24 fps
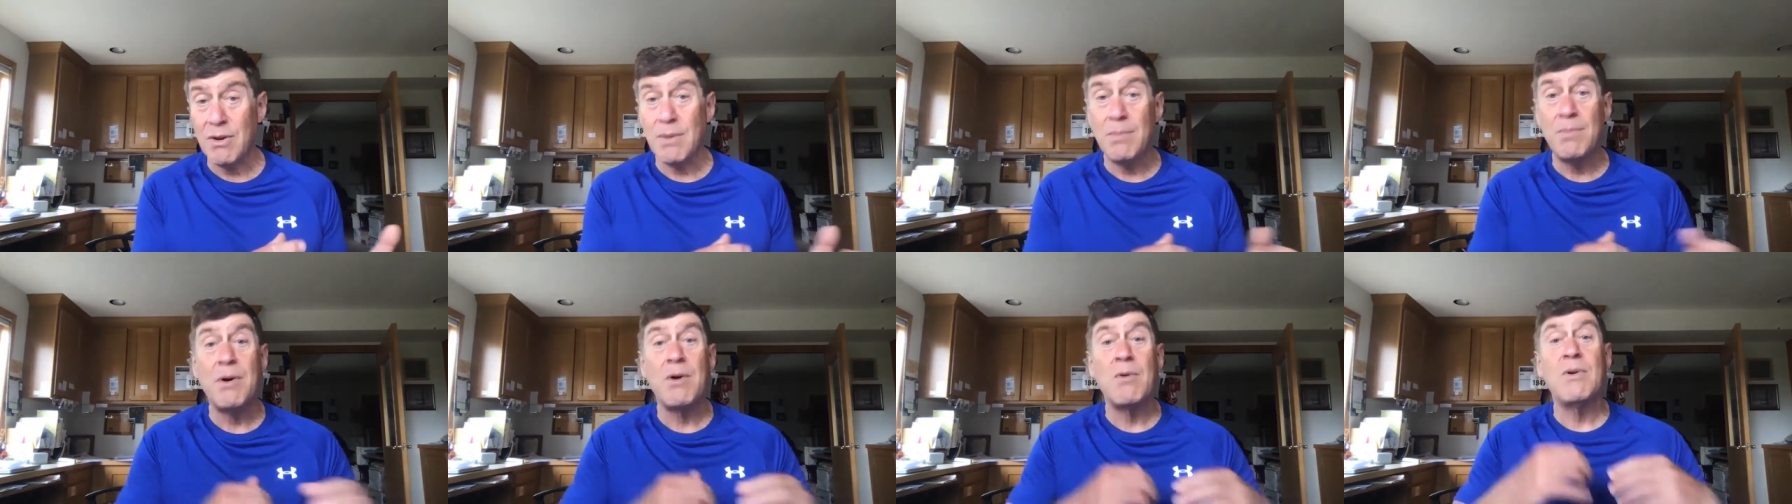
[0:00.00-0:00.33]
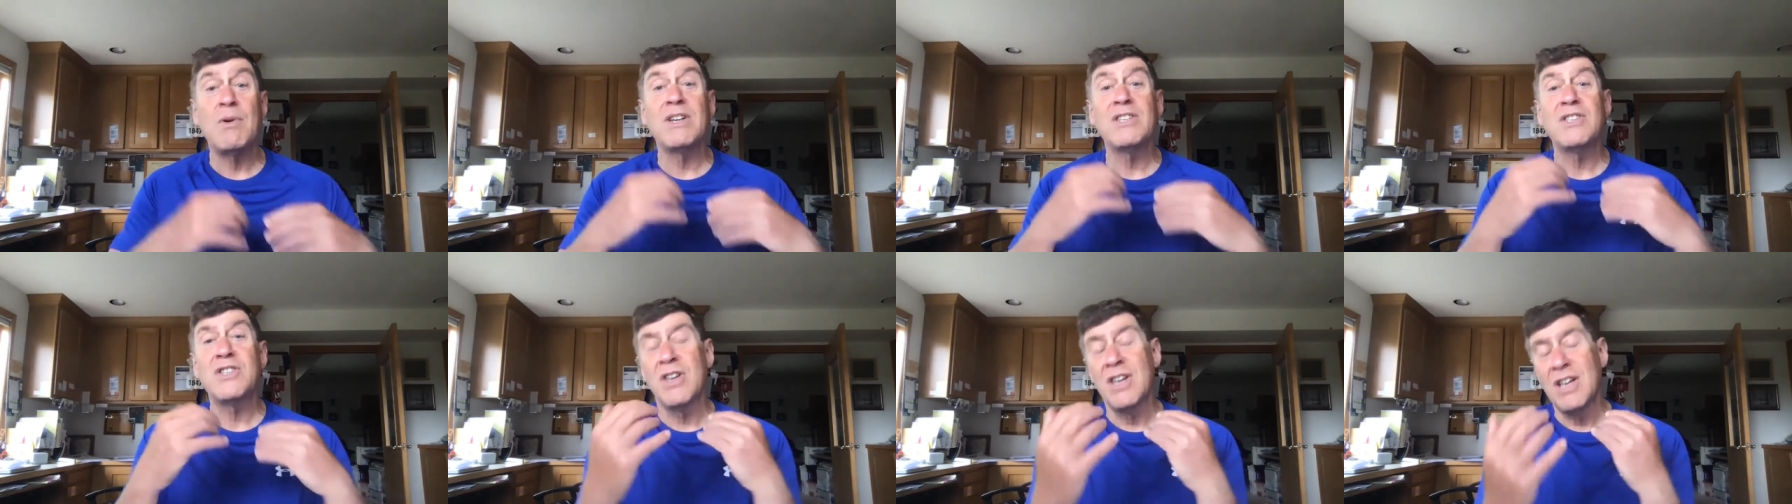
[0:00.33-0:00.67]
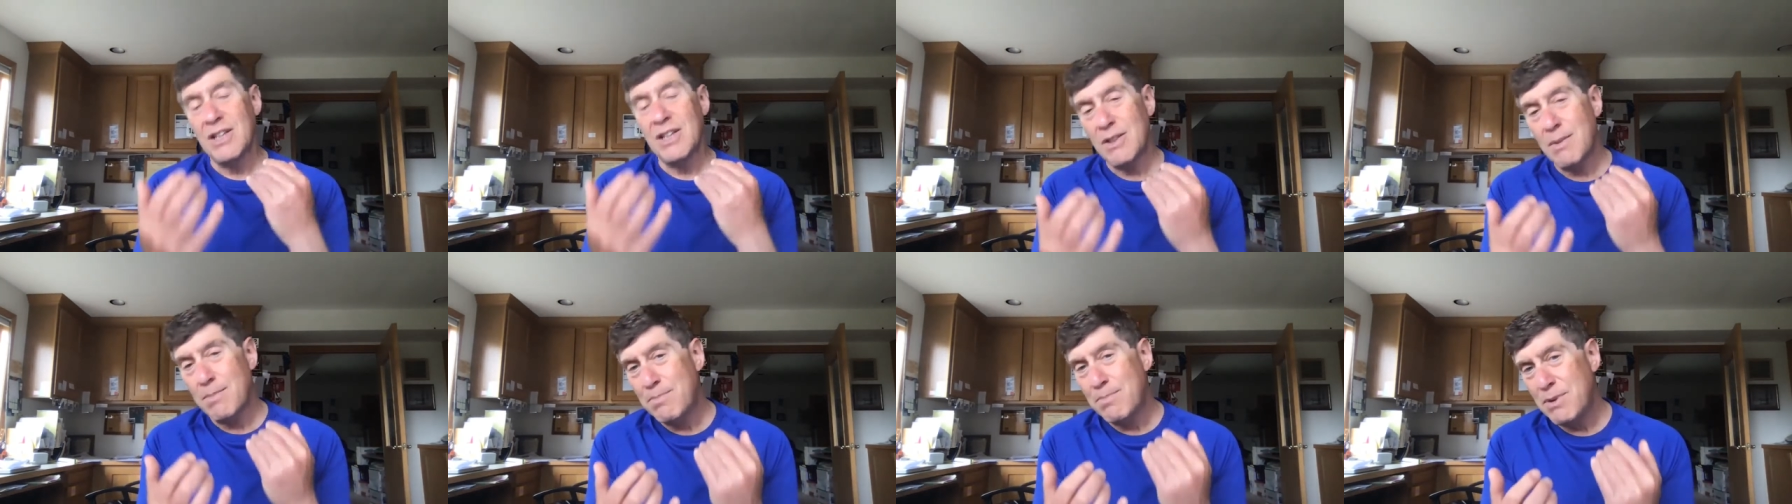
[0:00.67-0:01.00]
But once
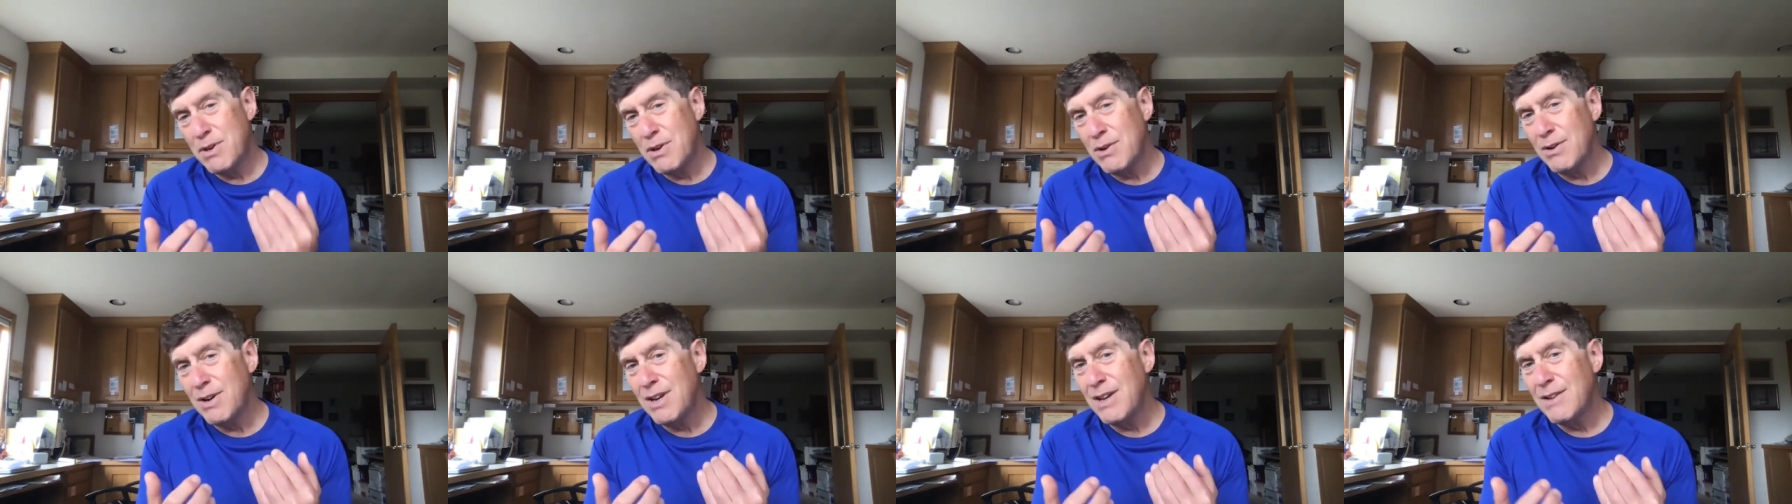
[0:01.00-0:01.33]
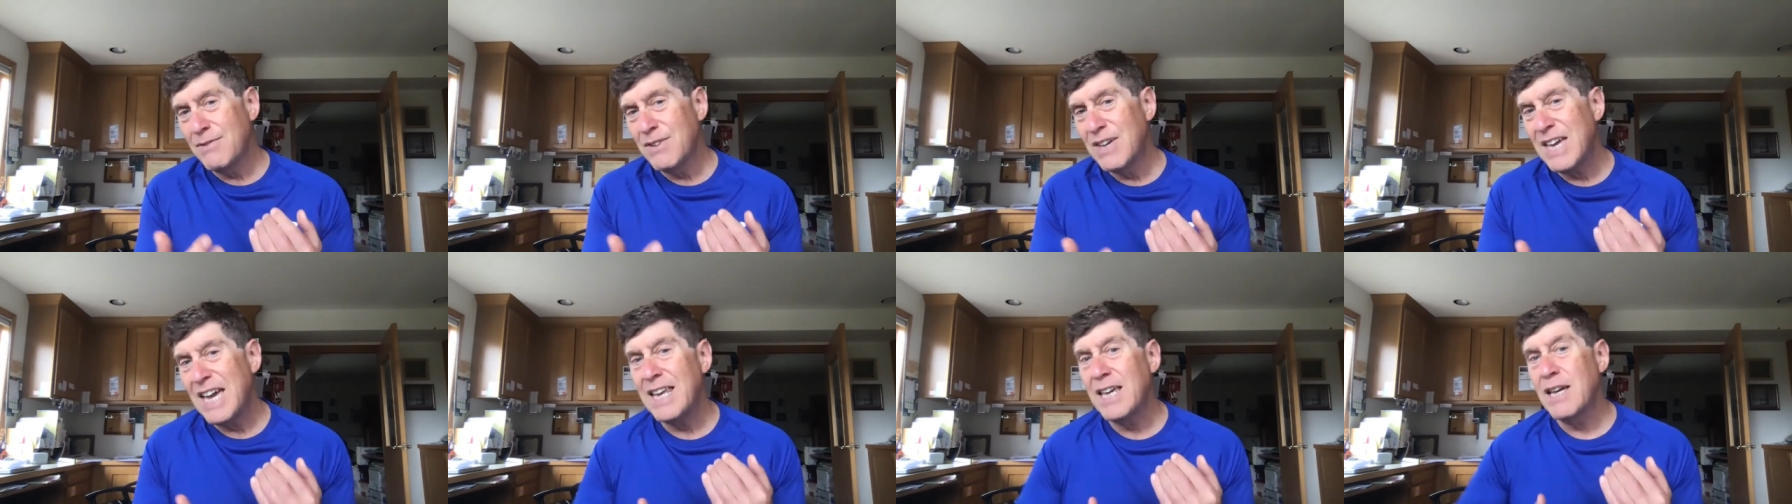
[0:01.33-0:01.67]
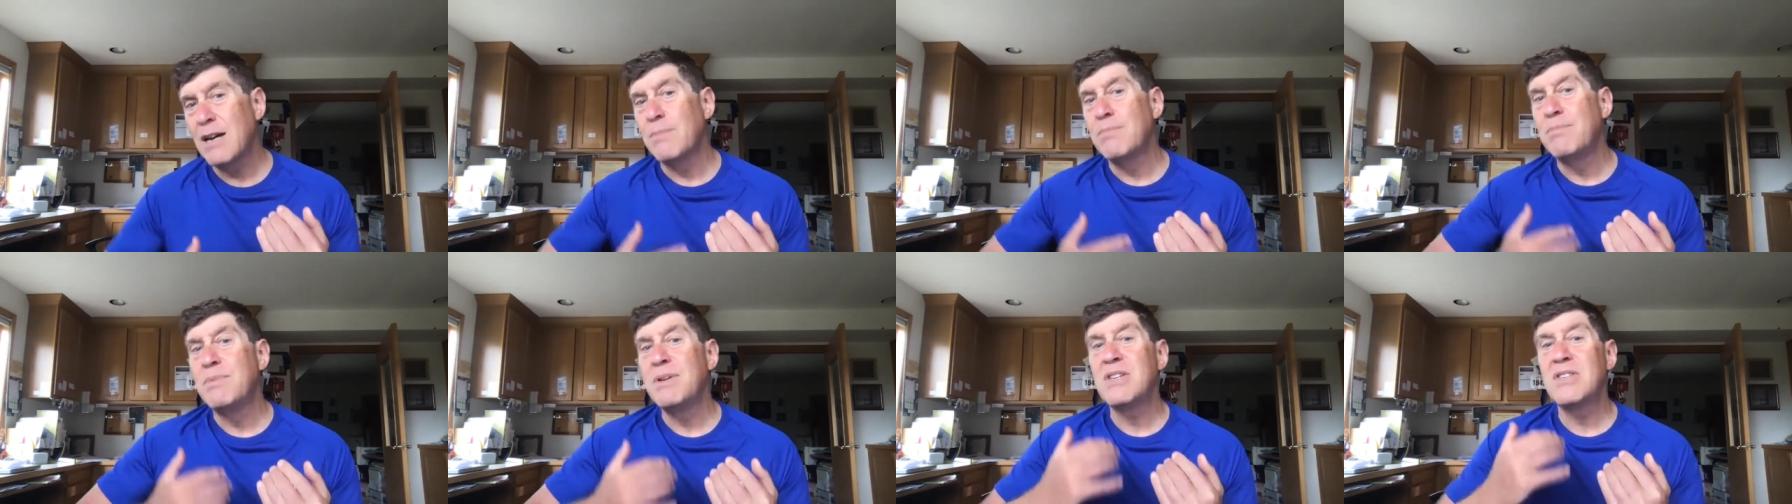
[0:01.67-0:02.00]
the beauty of getting
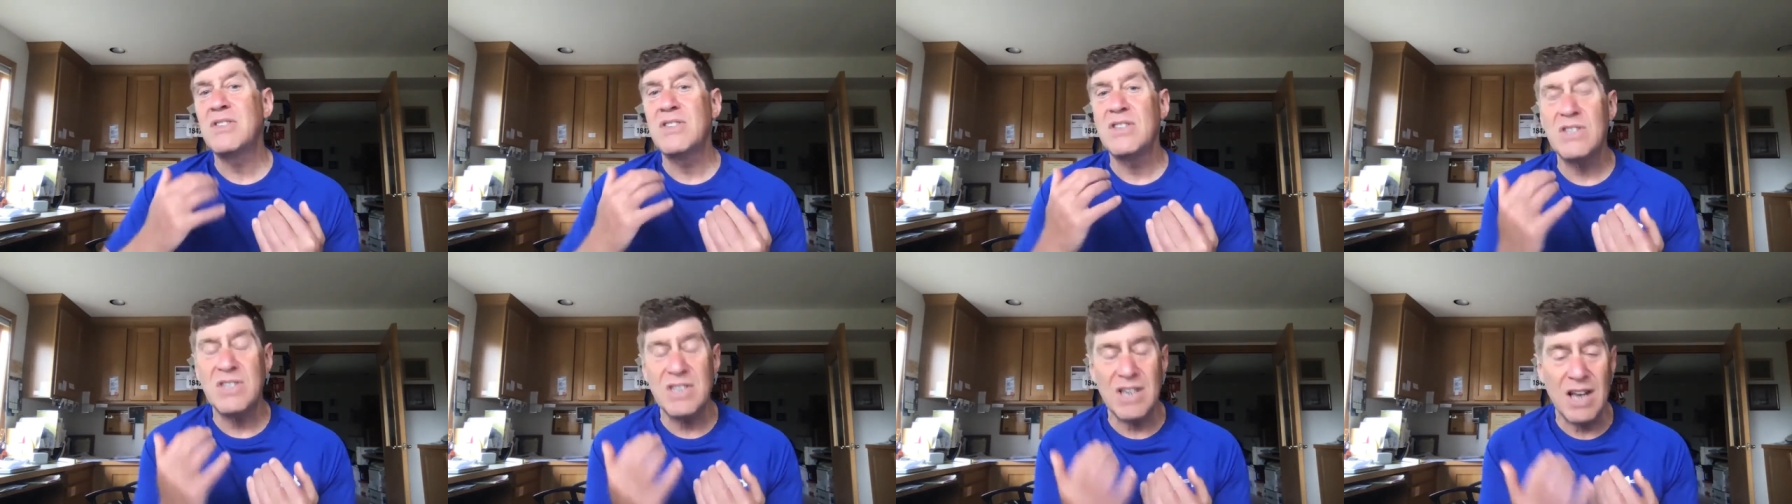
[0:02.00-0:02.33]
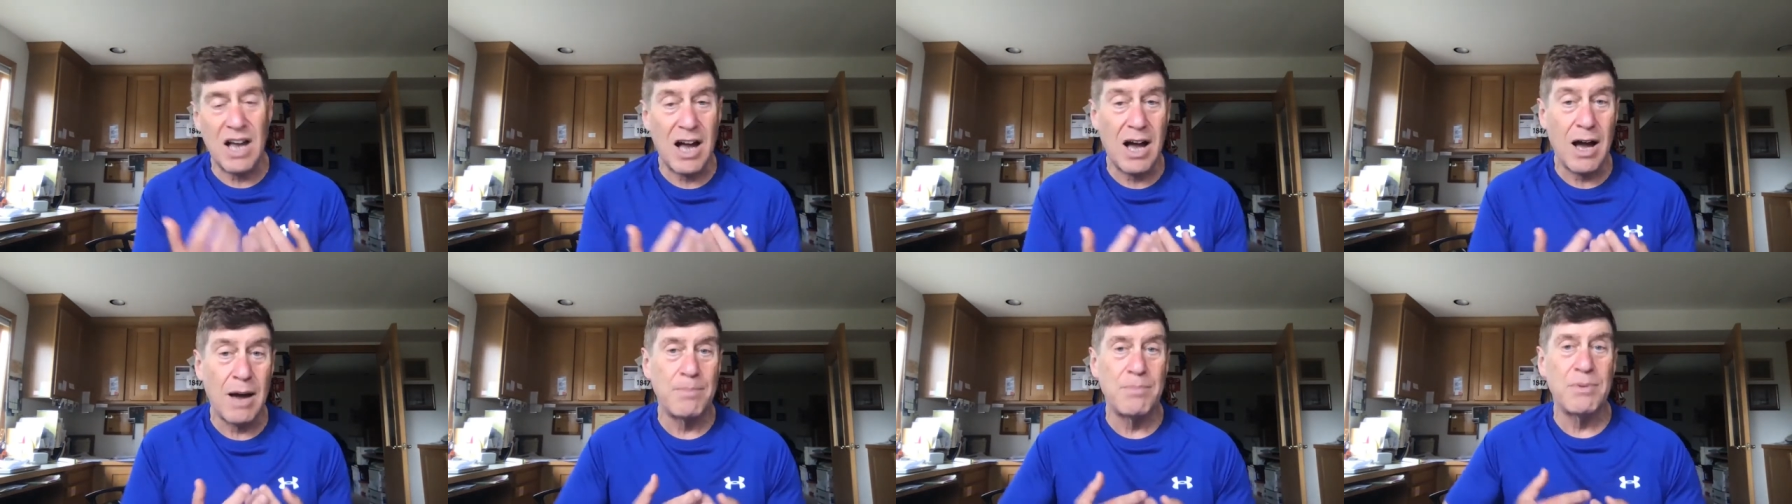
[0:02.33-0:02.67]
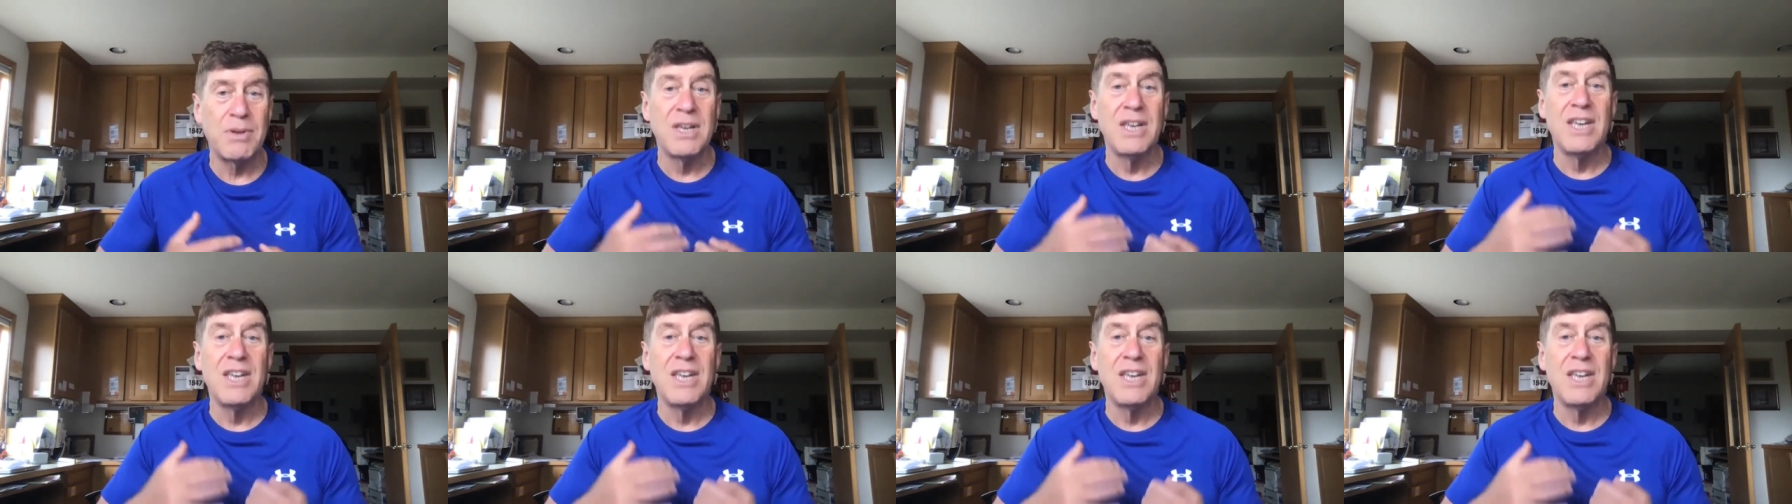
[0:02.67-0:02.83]
a business up